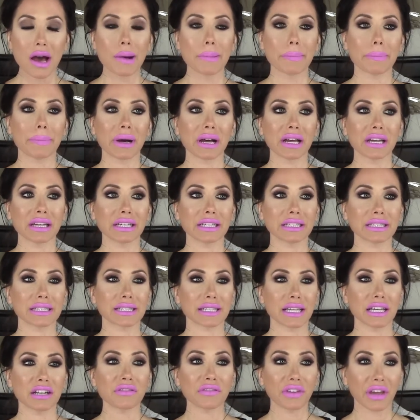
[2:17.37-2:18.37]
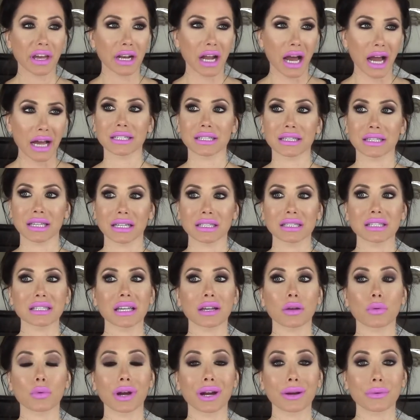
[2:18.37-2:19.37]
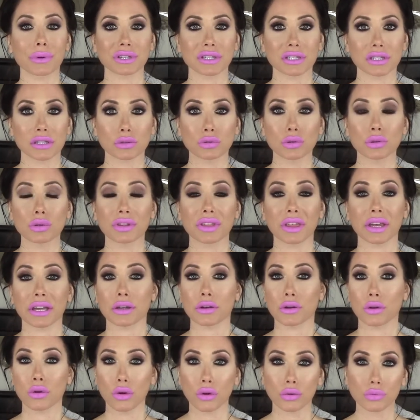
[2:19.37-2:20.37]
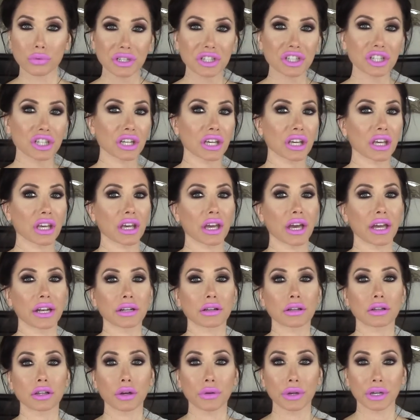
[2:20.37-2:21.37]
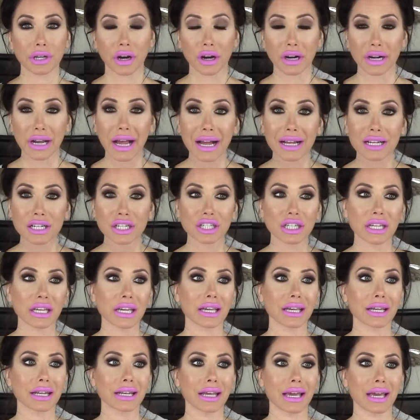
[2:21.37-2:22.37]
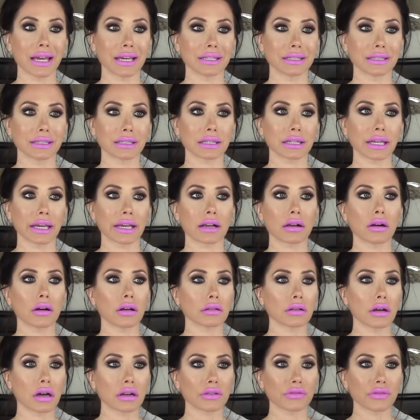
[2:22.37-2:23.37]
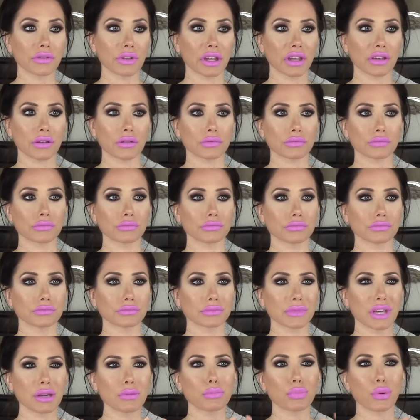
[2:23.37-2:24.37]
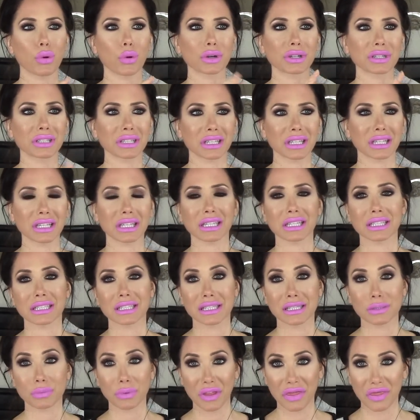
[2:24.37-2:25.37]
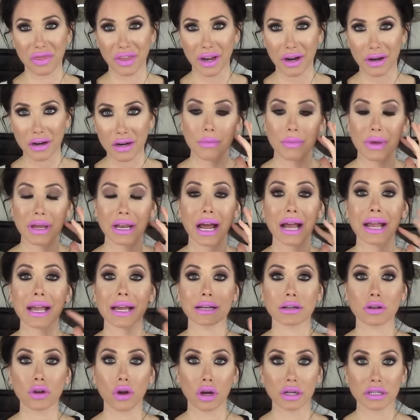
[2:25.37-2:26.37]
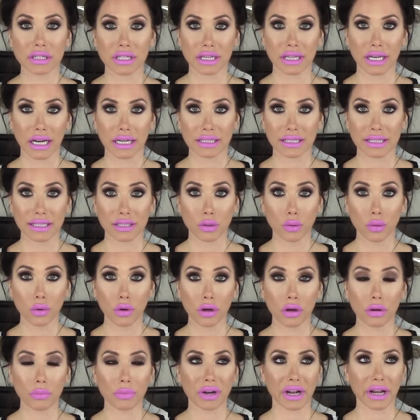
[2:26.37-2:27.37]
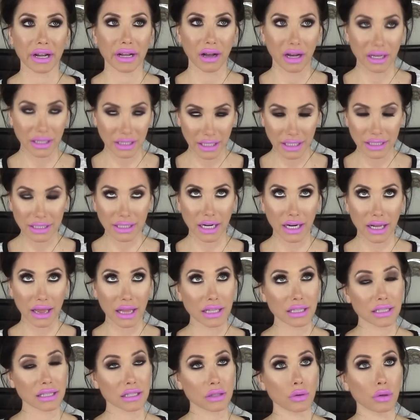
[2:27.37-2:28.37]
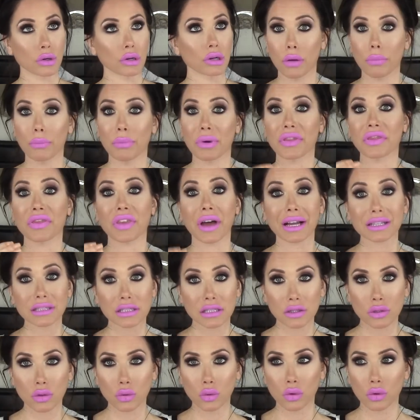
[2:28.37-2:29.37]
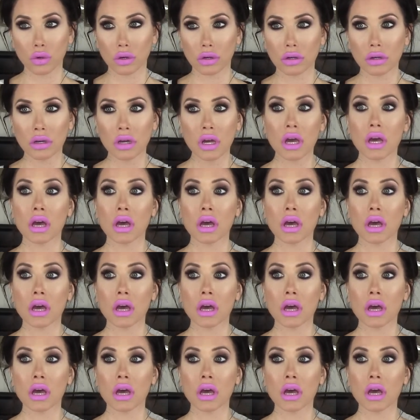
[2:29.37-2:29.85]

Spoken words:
but it's in Van Nuys. That's where I went to school with Nicole Richie and Khloe Kardashian, and a lot of important kids went there. And I had gone to that school, but I got kicked out of that school. But that school